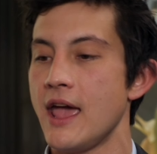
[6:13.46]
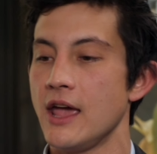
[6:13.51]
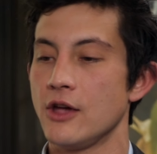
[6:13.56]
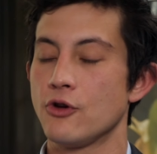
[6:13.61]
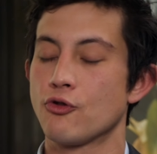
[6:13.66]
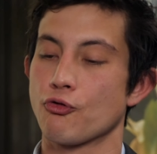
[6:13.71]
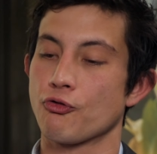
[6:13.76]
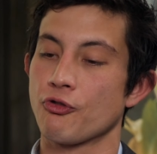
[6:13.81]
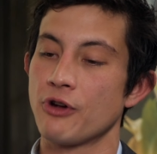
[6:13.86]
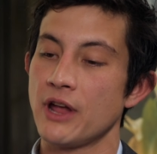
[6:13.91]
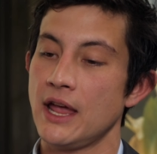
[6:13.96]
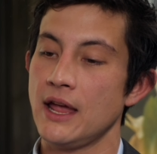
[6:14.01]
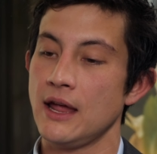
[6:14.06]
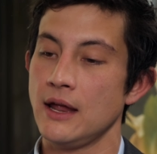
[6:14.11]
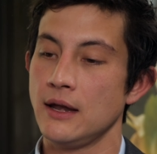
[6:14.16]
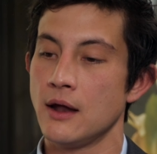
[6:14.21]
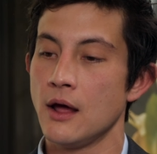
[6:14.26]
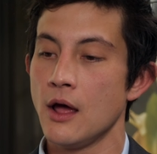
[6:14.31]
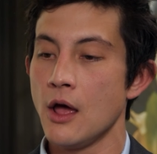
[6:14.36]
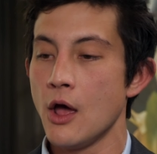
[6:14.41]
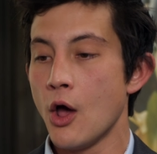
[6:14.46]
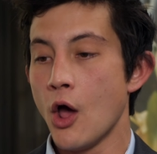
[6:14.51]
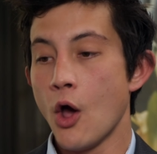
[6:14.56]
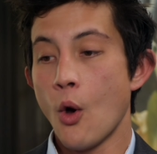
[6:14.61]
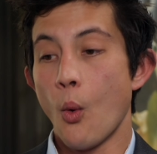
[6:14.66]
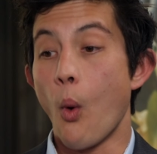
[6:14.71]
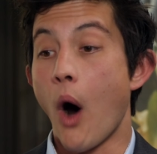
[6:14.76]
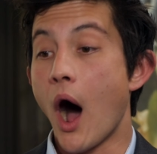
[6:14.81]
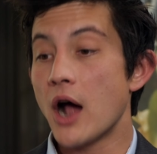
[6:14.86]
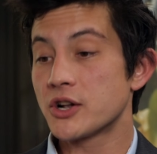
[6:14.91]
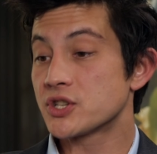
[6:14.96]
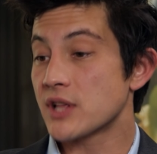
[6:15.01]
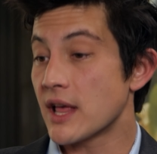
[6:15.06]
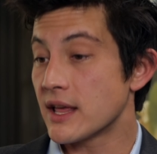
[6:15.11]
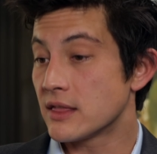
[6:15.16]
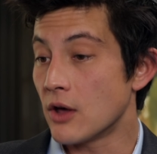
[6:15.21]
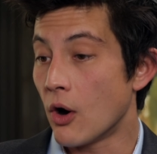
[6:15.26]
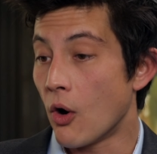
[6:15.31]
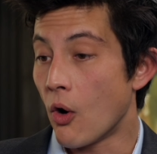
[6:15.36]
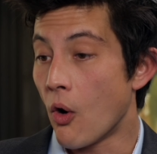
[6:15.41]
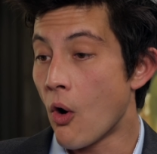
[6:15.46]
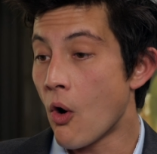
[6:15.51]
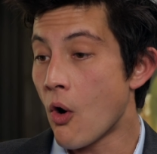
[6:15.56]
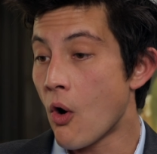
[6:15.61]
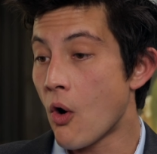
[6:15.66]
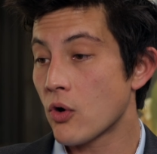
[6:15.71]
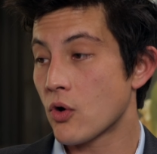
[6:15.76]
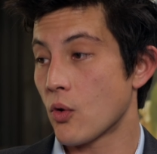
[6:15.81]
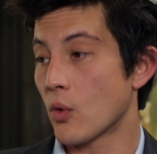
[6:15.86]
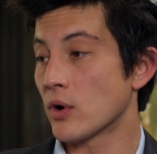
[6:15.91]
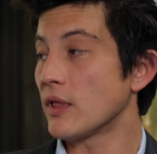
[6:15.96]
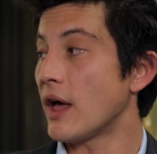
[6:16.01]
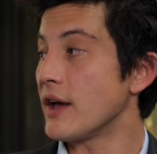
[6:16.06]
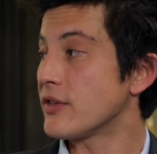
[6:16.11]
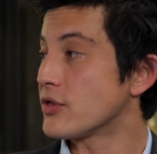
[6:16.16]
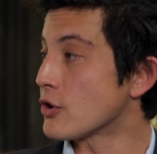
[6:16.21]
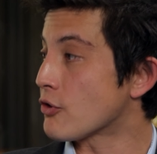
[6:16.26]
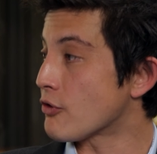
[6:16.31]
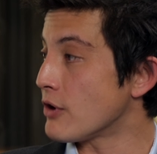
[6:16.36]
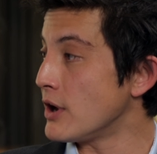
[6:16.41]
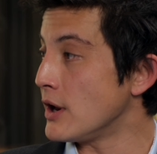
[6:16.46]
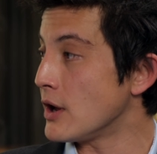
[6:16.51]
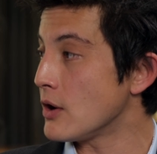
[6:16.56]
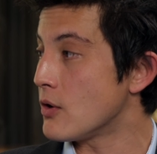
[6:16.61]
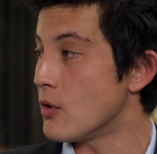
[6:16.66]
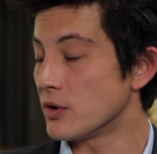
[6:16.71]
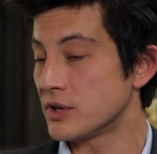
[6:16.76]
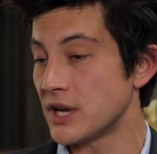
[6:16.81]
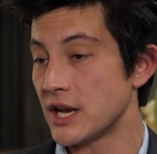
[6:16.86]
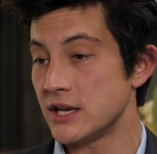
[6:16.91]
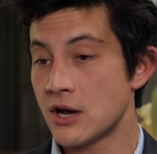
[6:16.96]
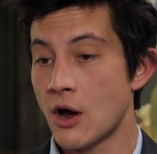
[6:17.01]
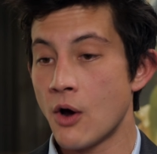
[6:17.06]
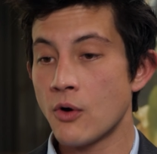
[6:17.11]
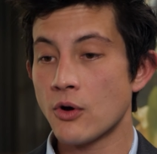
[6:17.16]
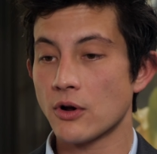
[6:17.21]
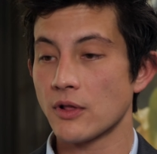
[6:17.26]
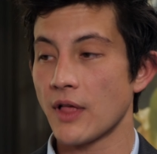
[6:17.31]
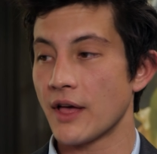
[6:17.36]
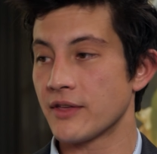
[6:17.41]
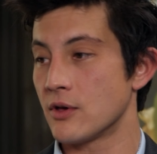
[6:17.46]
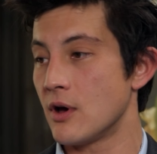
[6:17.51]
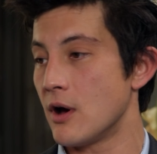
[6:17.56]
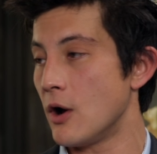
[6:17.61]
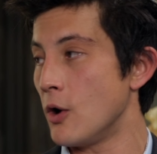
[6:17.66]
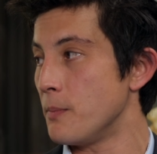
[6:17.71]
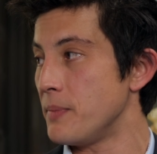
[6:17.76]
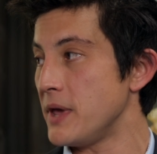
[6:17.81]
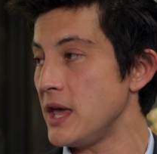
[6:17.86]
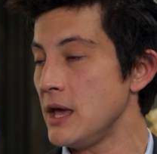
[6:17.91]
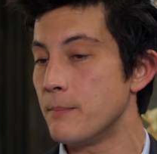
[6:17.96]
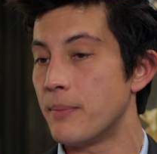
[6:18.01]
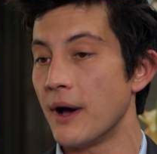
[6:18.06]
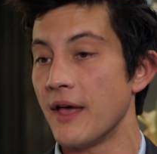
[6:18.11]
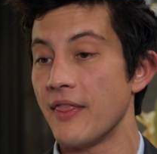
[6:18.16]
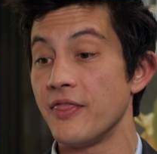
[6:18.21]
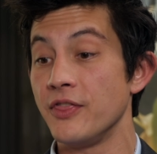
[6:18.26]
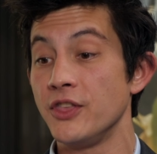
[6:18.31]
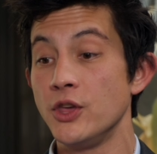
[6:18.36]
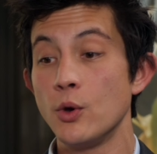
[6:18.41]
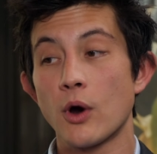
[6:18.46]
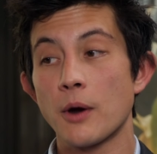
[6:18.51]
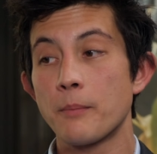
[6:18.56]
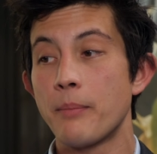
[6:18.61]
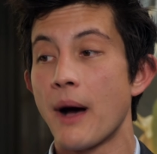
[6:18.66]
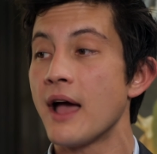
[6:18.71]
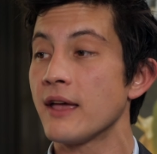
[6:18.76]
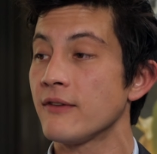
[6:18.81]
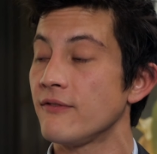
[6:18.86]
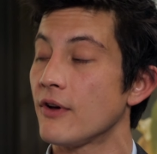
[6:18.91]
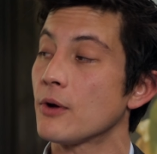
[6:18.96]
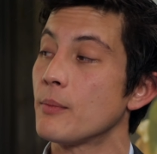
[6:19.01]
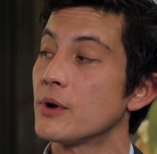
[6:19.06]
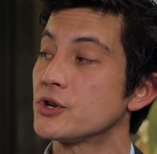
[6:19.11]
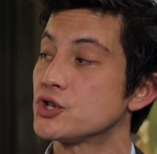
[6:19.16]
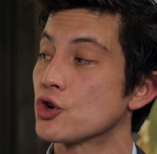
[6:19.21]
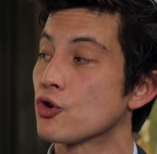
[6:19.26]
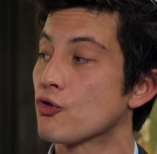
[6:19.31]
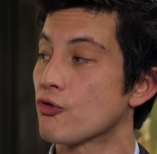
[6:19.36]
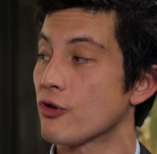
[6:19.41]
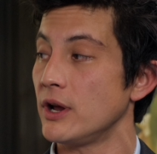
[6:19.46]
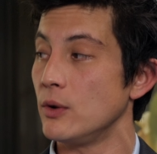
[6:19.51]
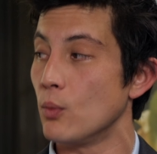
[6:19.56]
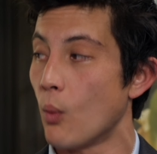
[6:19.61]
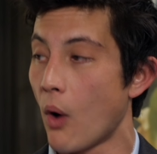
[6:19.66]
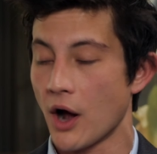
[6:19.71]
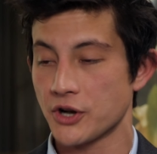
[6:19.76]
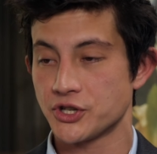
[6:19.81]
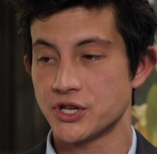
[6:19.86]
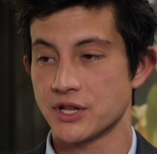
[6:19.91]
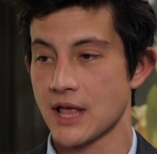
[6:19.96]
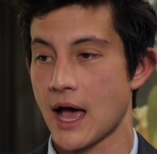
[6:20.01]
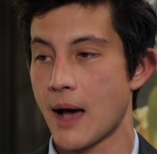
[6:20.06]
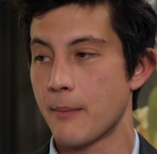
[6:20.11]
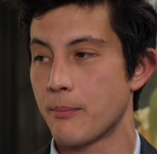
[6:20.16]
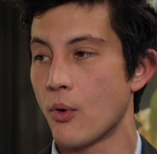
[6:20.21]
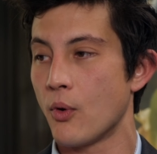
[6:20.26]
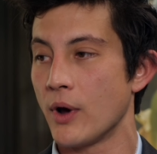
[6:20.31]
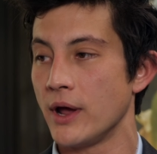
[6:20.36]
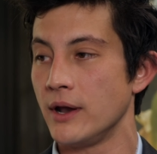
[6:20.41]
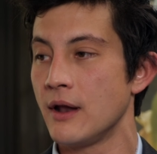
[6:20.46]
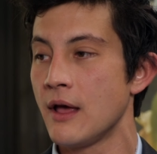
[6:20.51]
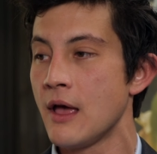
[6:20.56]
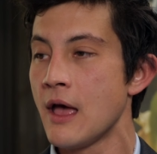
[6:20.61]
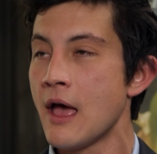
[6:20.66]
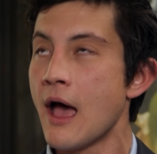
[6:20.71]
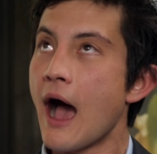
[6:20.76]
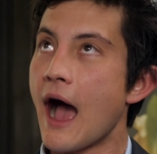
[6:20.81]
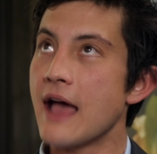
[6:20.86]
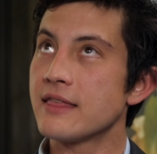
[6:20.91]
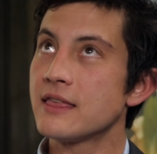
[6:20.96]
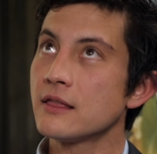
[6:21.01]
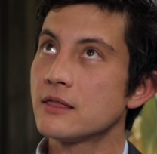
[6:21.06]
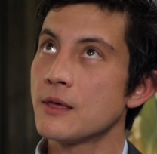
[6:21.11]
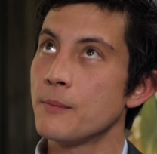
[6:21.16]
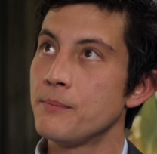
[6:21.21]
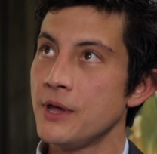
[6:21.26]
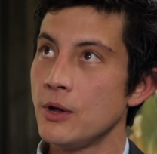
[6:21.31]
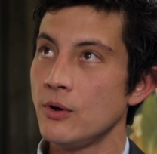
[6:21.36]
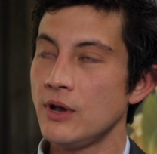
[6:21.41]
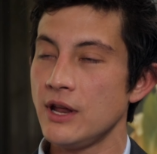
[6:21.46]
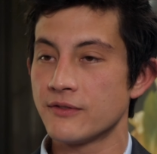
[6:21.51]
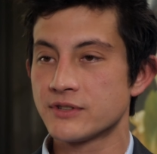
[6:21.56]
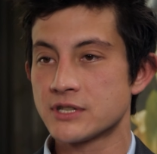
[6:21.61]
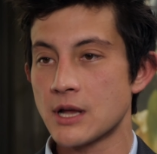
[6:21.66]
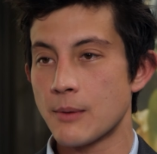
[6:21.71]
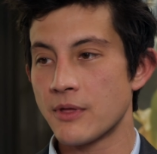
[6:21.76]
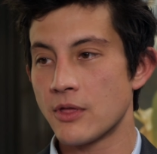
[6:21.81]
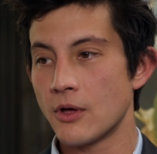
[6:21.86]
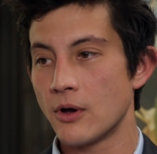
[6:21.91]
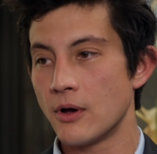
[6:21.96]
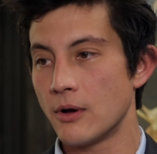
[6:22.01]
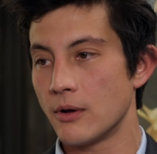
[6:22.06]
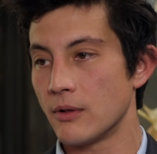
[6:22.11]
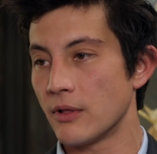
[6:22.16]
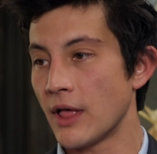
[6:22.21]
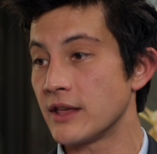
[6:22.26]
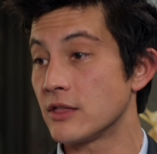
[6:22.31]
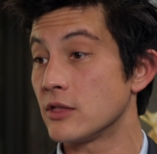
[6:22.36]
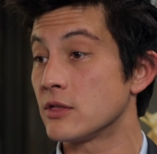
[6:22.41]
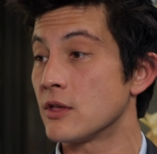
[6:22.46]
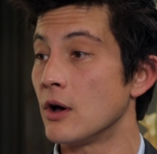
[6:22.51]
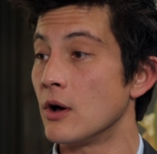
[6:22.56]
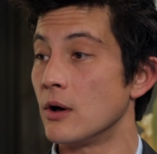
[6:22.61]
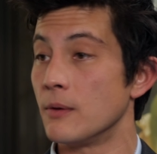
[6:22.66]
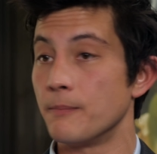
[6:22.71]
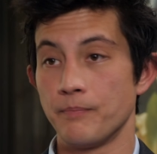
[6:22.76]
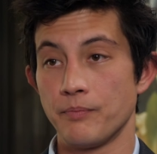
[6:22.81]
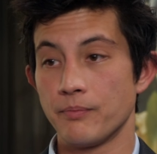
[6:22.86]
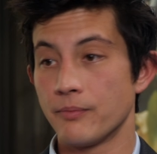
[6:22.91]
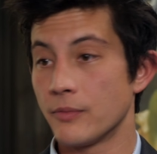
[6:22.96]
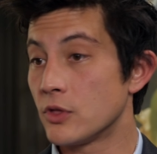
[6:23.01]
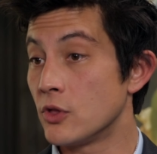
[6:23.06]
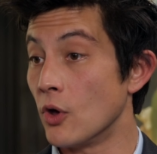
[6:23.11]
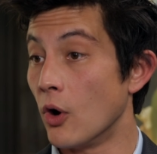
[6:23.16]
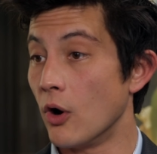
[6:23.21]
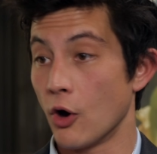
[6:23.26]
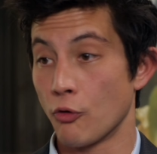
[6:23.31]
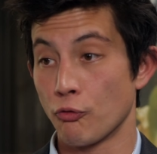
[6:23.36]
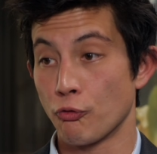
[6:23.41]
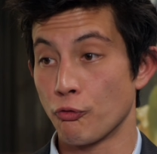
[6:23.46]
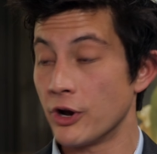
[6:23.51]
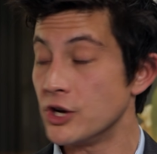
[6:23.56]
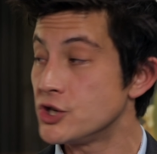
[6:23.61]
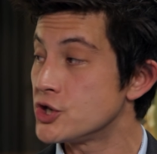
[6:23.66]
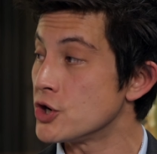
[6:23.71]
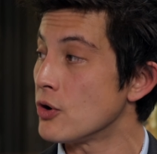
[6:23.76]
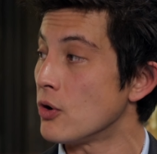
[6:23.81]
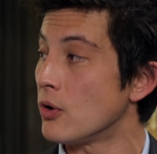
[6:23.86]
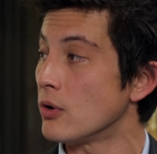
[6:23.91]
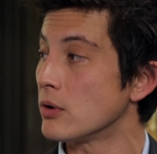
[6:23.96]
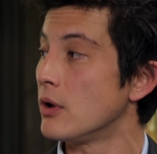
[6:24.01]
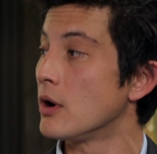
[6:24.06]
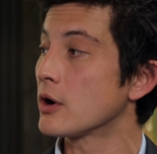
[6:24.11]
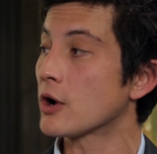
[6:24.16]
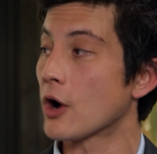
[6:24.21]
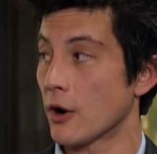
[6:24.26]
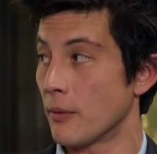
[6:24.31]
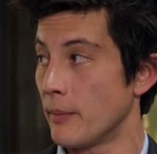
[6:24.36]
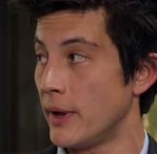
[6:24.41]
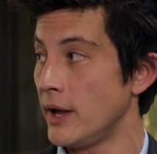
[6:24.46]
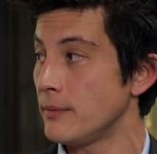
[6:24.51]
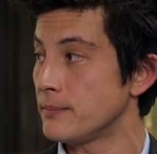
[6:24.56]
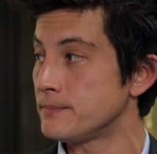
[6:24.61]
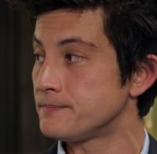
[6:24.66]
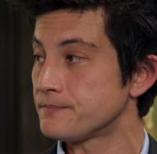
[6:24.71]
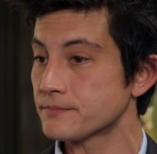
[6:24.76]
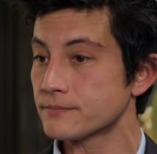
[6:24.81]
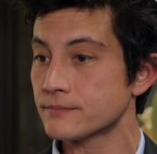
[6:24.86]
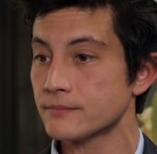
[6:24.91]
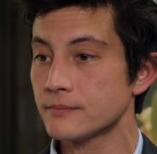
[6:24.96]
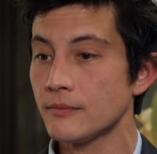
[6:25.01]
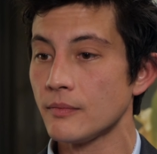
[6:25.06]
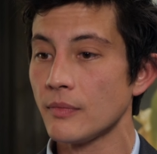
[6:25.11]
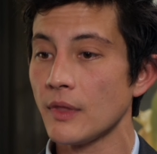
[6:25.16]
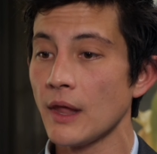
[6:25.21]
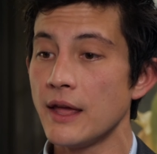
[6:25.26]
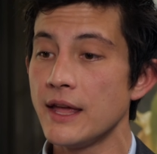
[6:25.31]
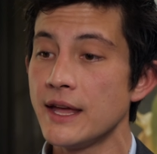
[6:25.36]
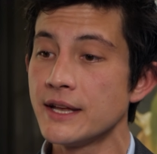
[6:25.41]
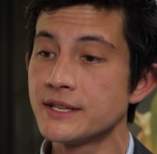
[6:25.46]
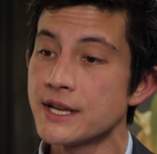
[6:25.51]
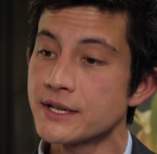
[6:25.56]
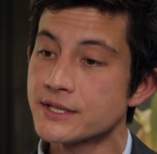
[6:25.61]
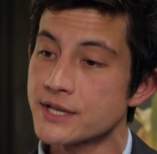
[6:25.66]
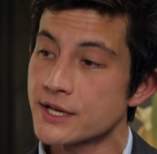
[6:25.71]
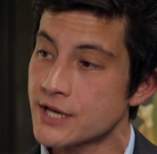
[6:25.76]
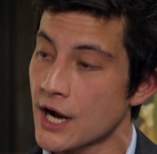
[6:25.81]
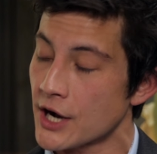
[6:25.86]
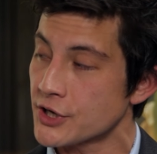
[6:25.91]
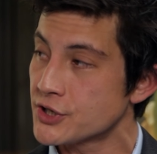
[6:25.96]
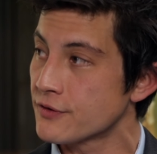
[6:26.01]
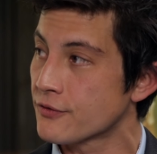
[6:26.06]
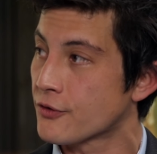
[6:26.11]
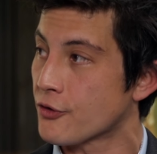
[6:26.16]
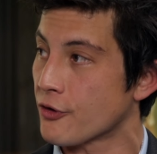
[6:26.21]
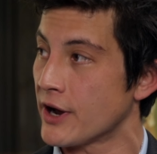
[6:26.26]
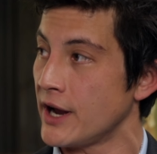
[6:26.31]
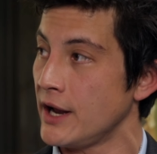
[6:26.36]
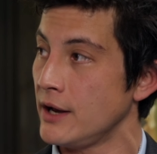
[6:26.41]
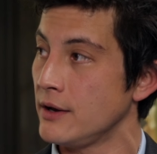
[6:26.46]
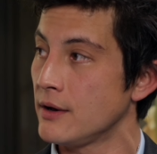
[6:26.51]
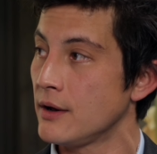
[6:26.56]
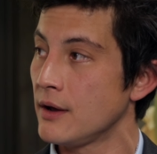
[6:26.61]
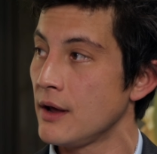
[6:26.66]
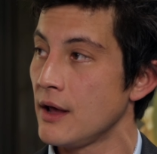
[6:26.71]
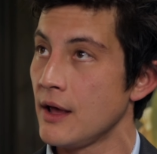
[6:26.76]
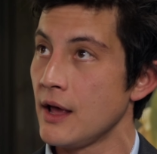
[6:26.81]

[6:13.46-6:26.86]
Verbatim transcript: a green watch like the Hulk or like the green and gold Daytona or like the OP, but you are buying very much a green watch at that point. Yeah. I think the beauty of some of the, like the, the original Kermit mm. is it's a touch of green,